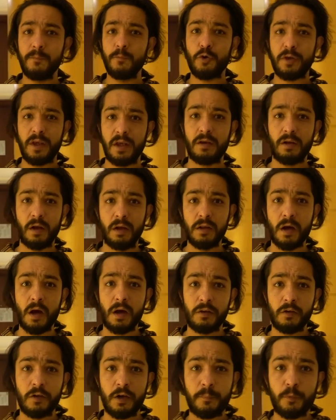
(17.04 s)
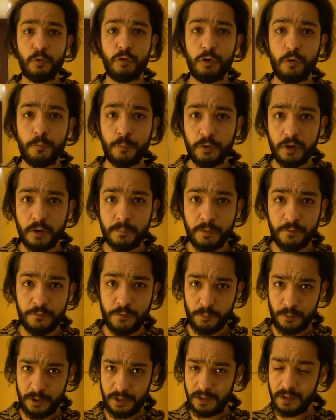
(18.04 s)
to yet another episode of Project
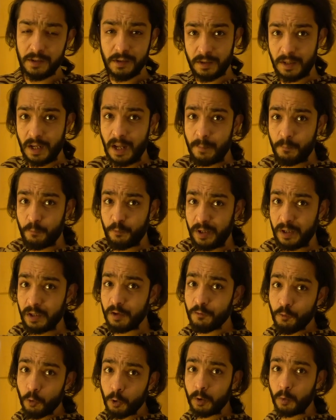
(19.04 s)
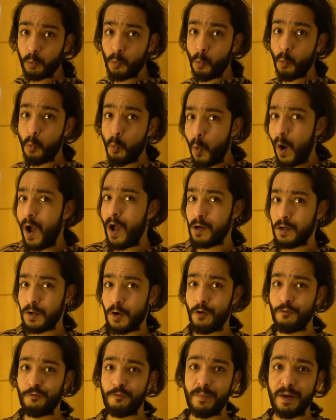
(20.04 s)
Perfumery India. I'm waiting for one
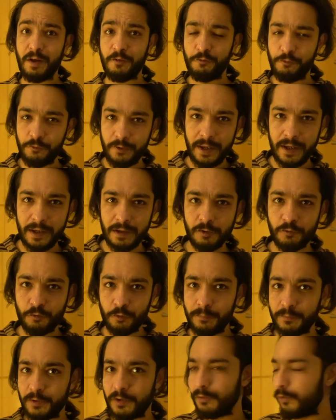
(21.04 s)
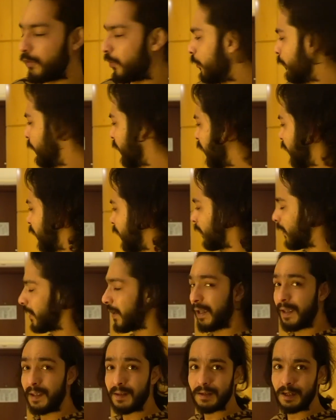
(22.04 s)
of my friends from YouTube,
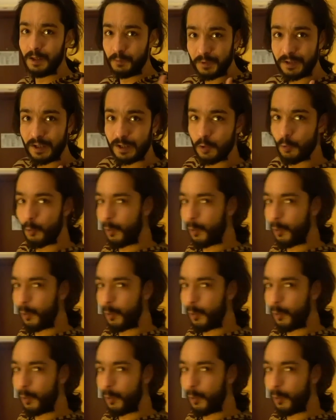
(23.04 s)
and let me tell you